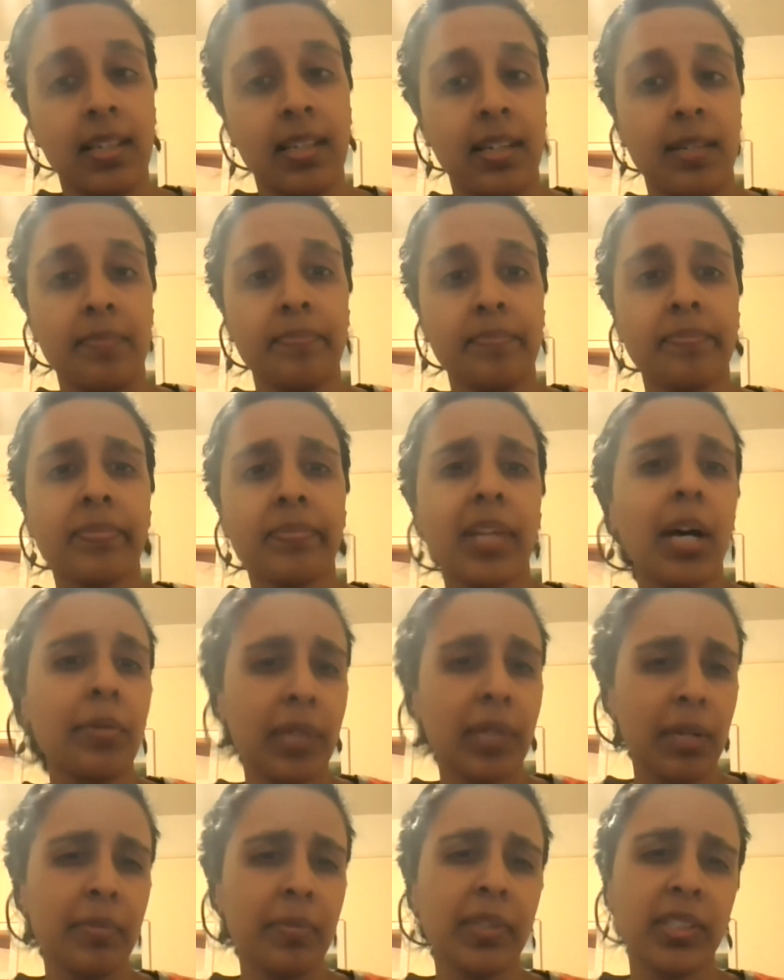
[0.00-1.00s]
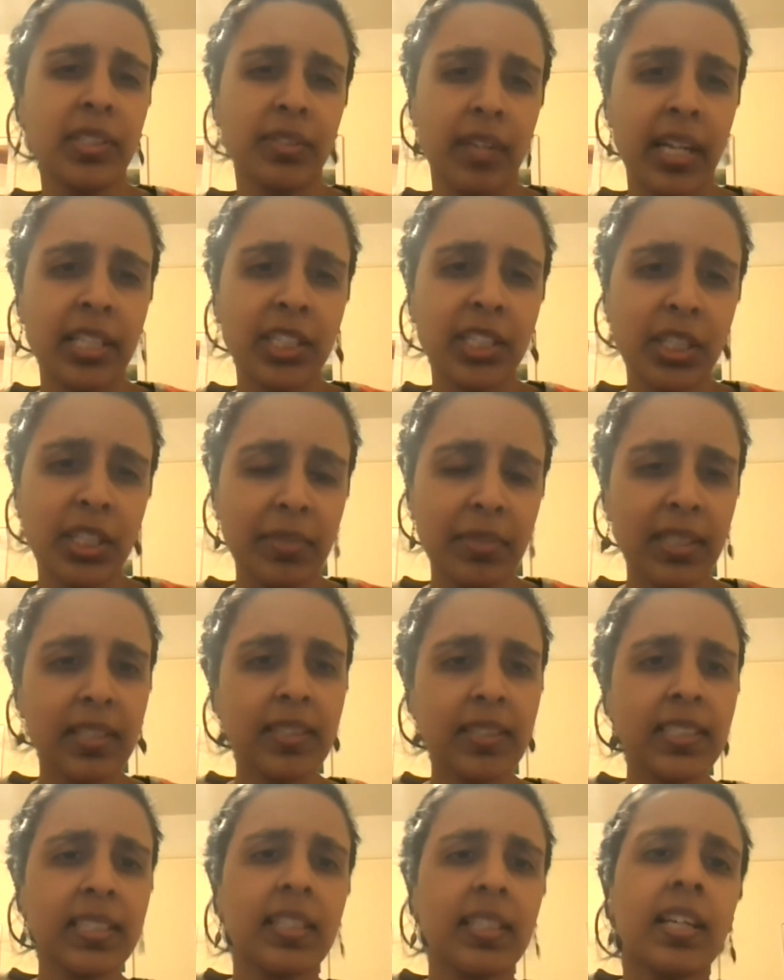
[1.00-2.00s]
um, upcoming strategy
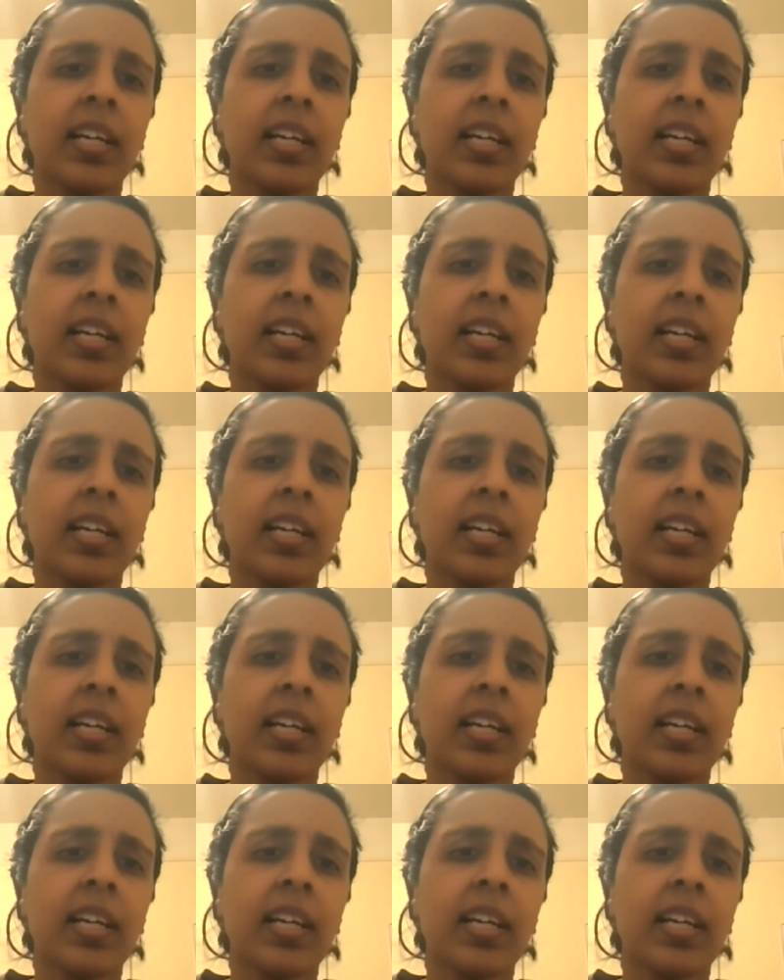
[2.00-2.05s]
meetings.